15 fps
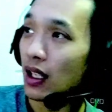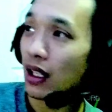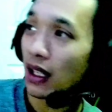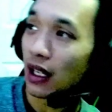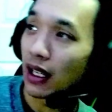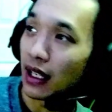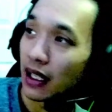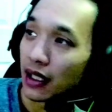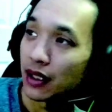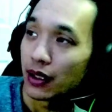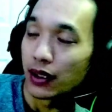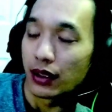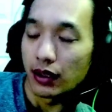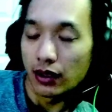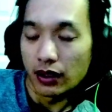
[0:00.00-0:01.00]
And
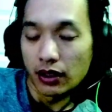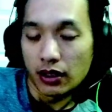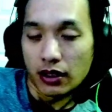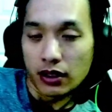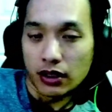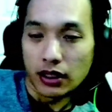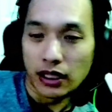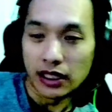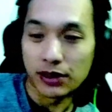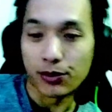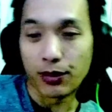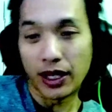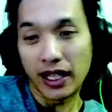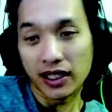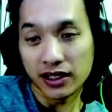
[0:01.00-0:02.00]
it's
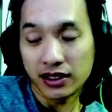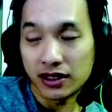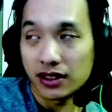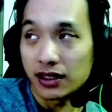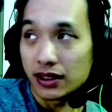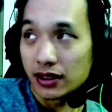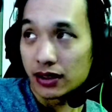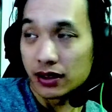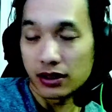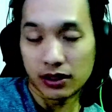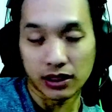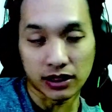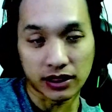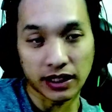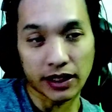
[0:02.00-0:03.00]
best to
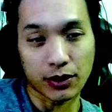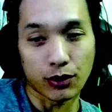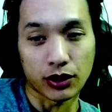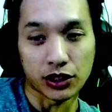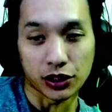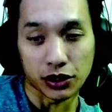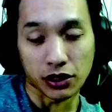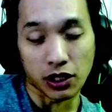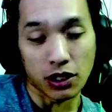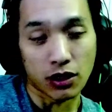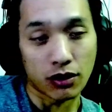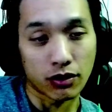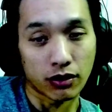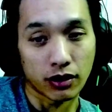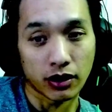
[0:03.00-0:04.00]
stick what you know,
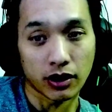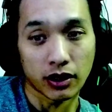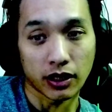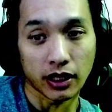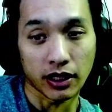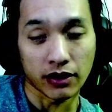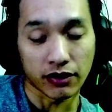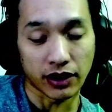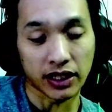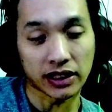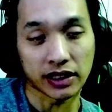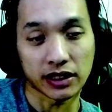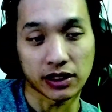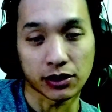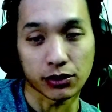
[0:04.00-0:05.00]
invest
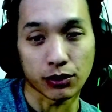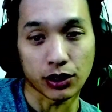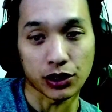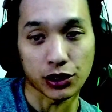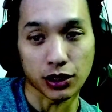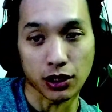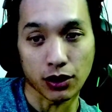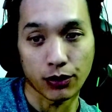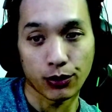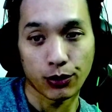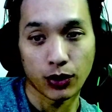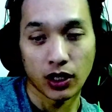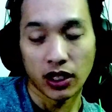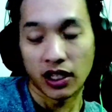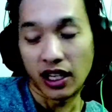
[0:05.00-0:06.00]
into what you know.
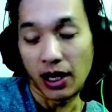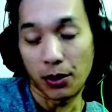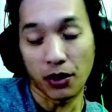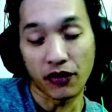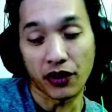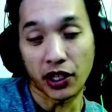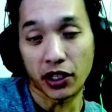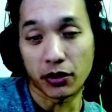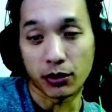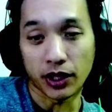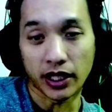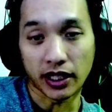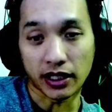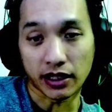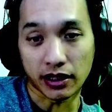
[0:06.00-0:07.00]
I'm a very
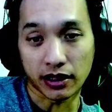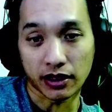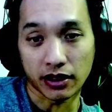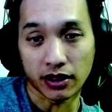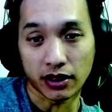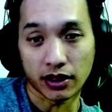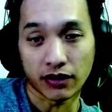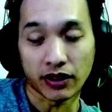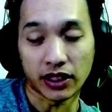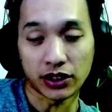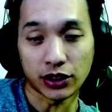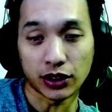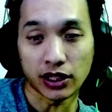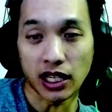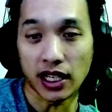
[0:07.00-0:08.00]
big investor
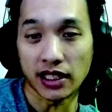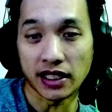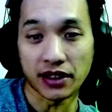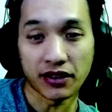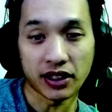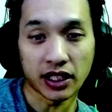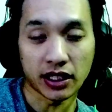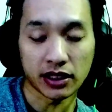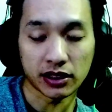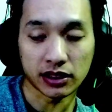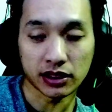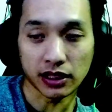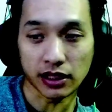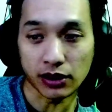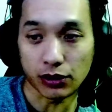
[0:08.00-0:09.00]
in high dividends,
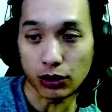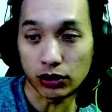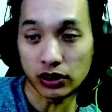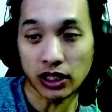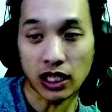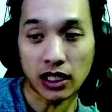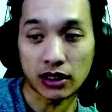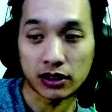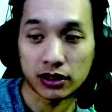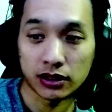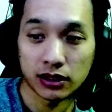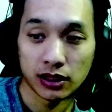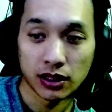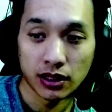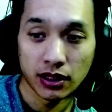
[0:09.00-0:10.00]
growth stocks,
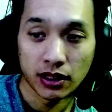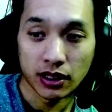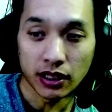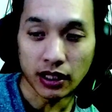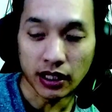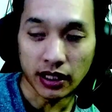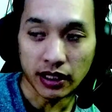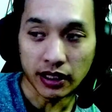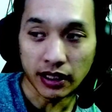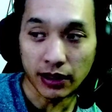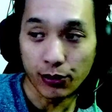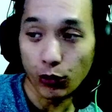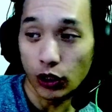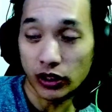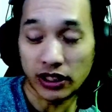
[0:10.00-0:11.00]
and it
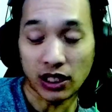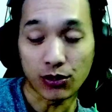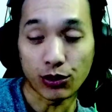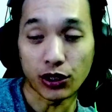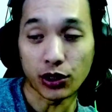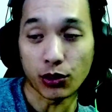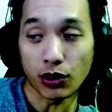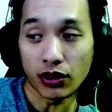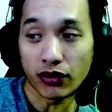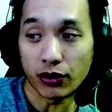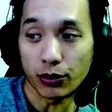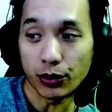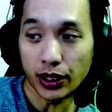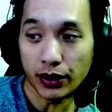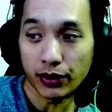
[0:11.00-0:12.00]
worked out pretty well for me.